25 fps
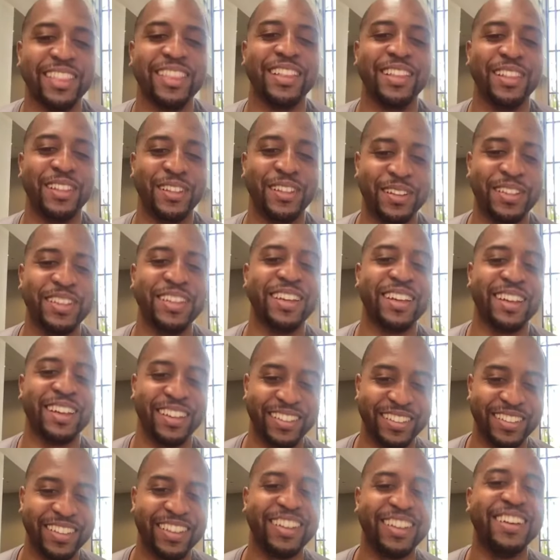no, yeah,
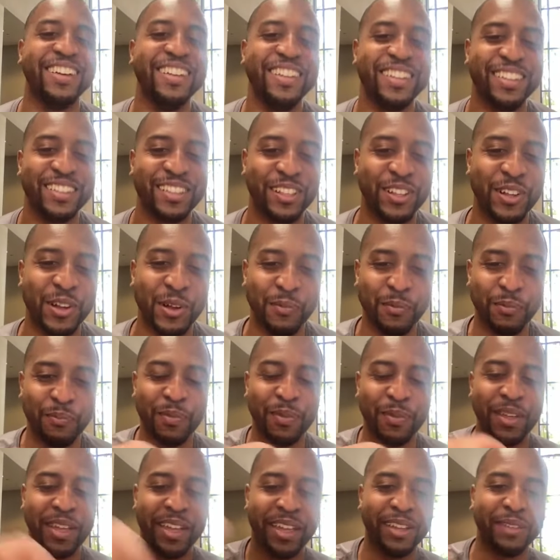yeah. Right?
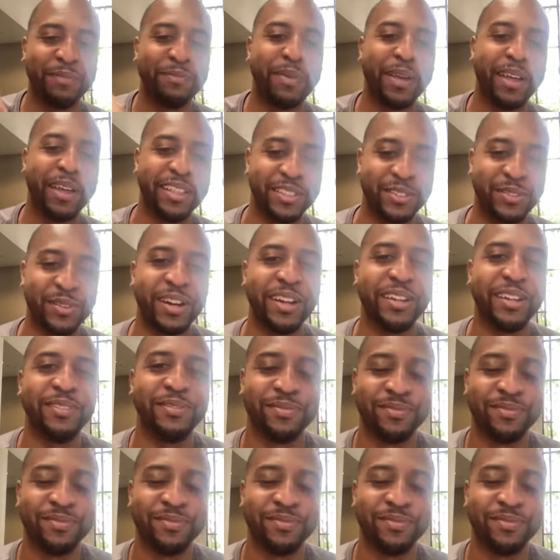Ink pens, right.